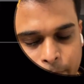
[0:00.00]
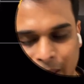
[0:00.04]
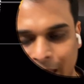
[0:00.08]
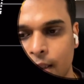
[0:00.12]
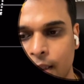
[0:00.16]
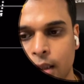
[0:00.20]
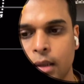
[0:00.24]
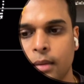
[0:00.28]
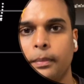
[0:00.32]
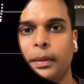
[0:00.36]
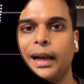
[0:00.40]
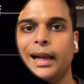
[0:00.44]

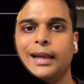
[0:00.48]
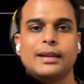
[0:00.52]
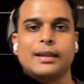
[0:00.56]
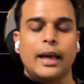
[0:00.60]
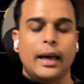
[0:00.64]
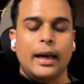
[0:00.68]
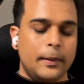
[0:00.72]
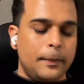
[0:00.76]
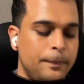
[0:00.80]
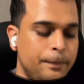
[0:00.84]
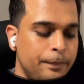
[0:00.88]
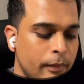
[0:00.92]
As simple as
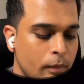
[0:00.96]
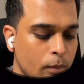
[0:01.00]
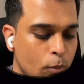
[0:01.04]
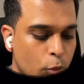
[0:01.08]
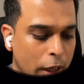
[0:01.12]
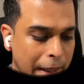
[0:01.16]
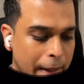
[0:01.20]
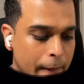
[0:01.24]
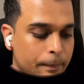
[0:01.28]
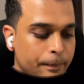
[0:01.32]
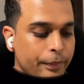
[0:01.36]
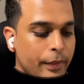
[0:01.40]
that,
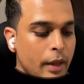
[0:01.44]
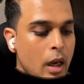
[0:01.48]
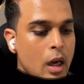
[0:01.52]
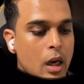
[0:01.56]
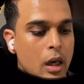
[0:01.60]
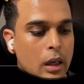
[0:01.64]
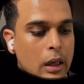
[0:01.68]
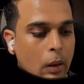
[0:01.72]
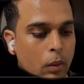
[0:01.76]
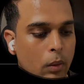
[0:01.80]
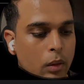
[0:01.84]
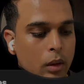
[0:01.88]
right?
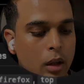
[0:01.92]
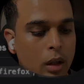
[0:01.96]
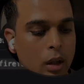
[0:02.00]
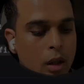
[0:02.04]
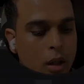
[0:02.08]
Now,